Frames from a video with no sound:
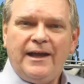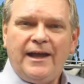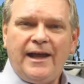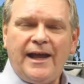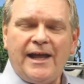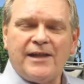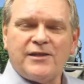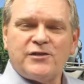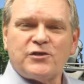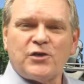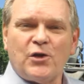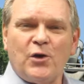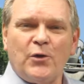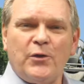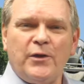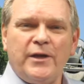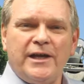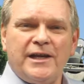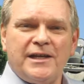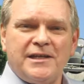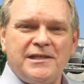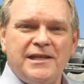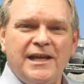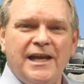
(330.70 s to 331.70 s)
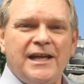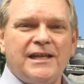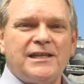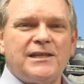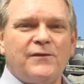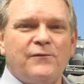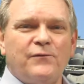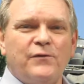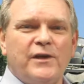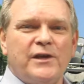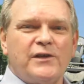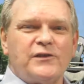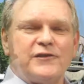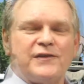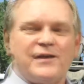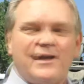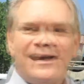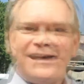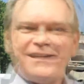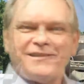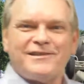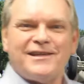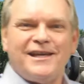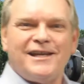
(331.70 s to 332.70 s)
And so the intent of this
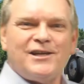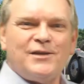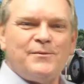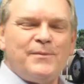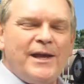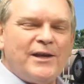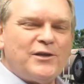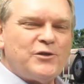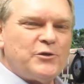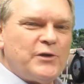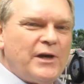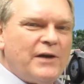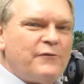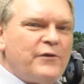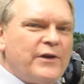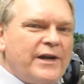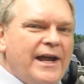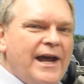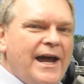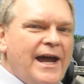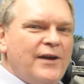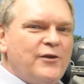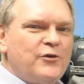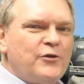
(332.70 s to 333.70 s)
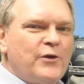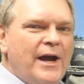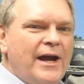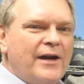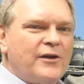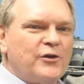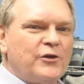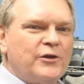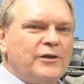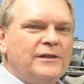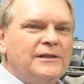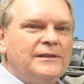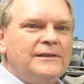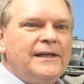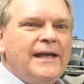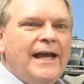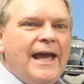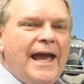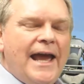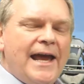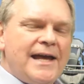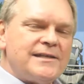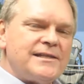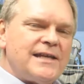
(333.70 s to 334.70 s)
is then to make sure every contractor
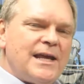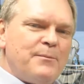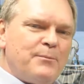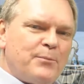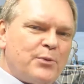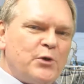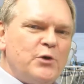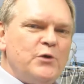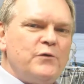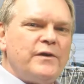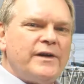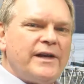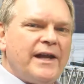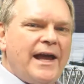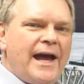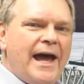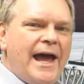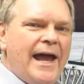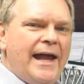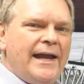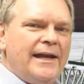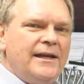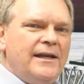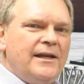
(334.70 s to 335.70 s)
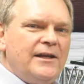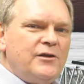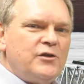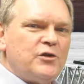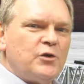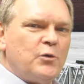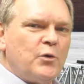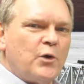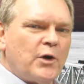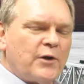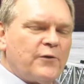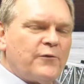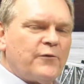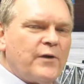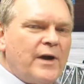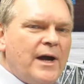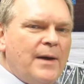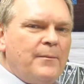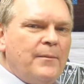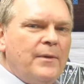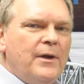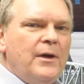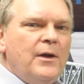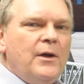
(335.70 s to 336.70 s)
has a proven guide to work
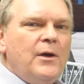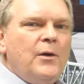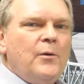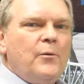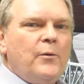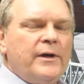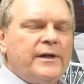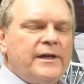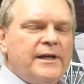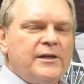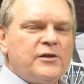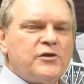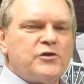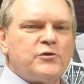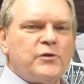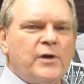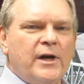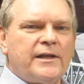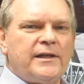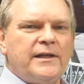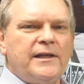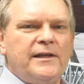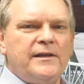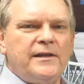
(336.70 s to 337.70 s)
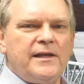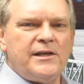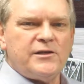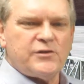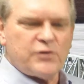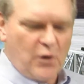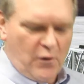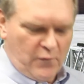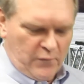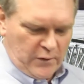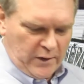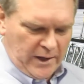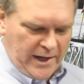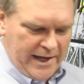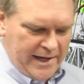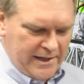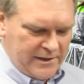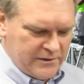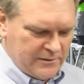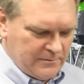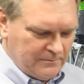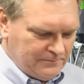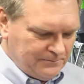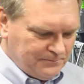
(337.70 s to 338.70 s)
from when constructing these
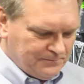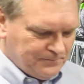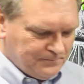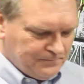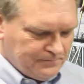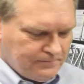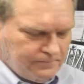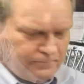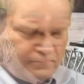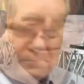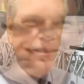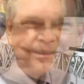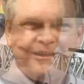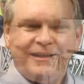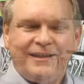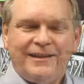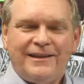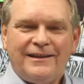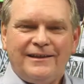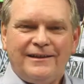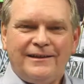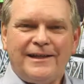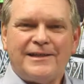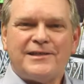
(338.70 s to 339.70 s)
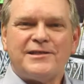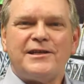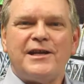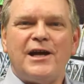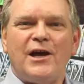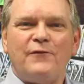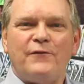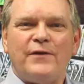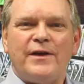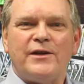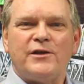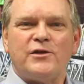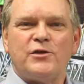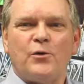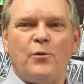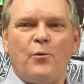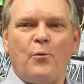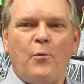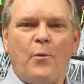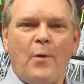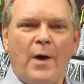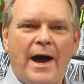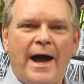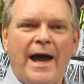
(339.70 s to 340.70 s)
overlays. Let's delve into
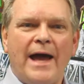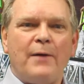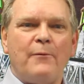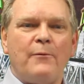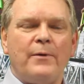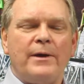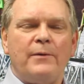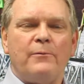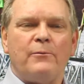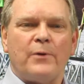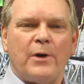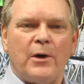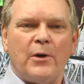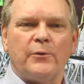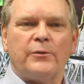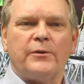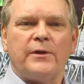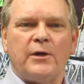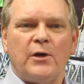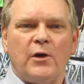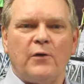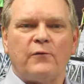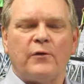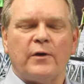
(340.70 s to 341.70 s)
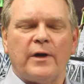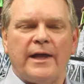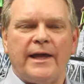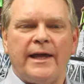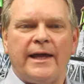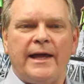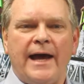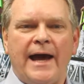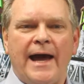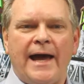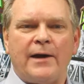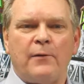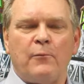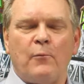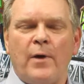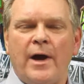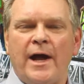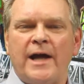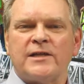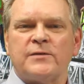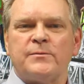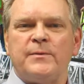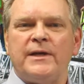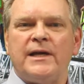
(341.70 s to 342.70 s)
why we wrote the overlay guide and why
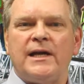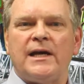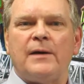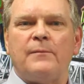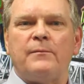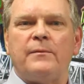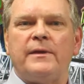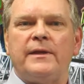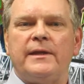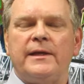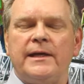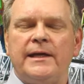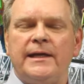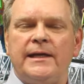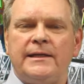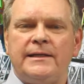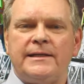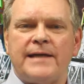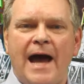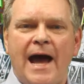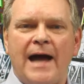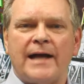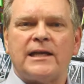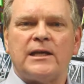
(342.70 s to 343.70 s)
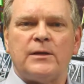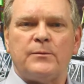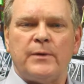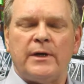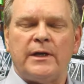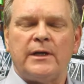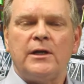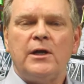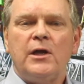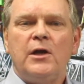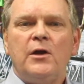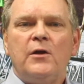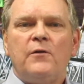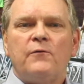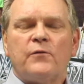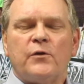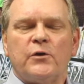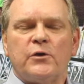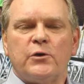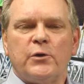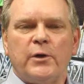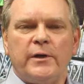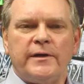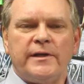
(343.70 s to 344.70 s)
it's become the document for
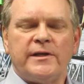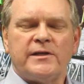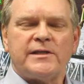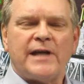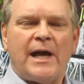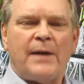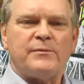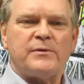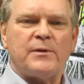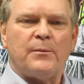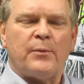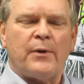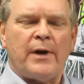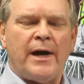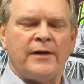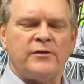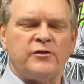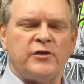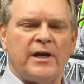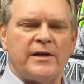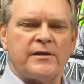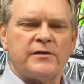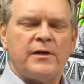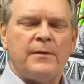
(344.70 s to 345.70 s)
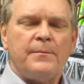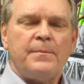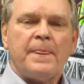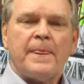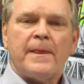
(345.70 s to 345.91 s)
doing these types of projects.